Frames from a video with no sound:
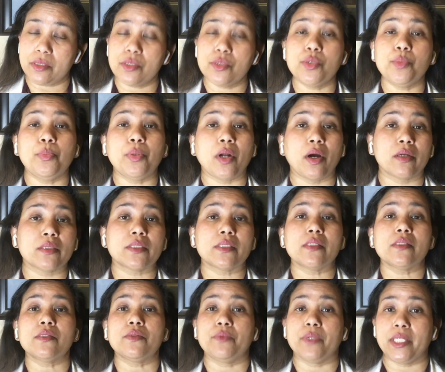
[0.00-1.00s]
to
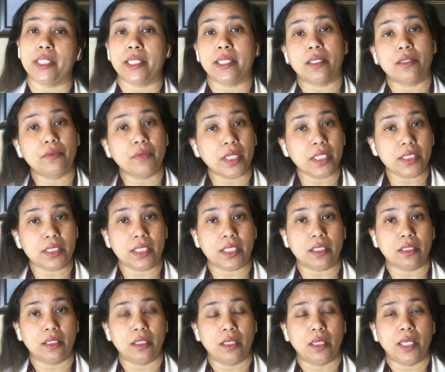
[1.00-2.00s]
process reading and writing.
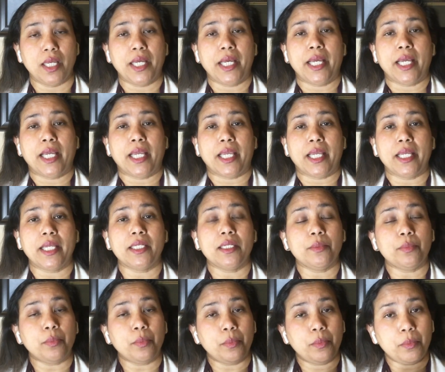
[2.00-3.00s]
In a
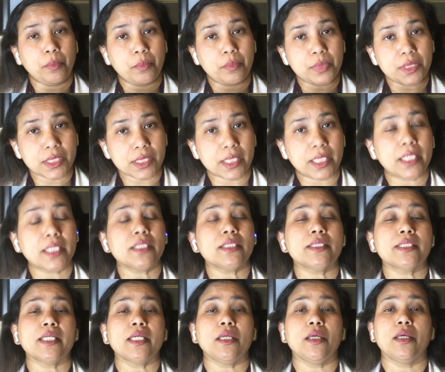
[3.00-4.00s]

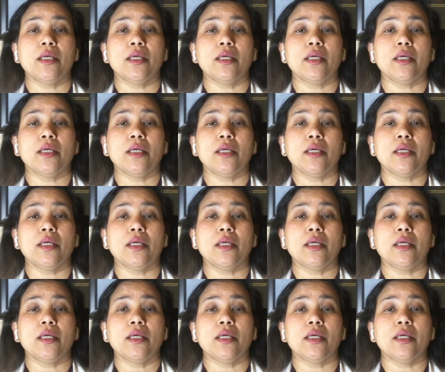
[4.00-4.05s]
dyslexic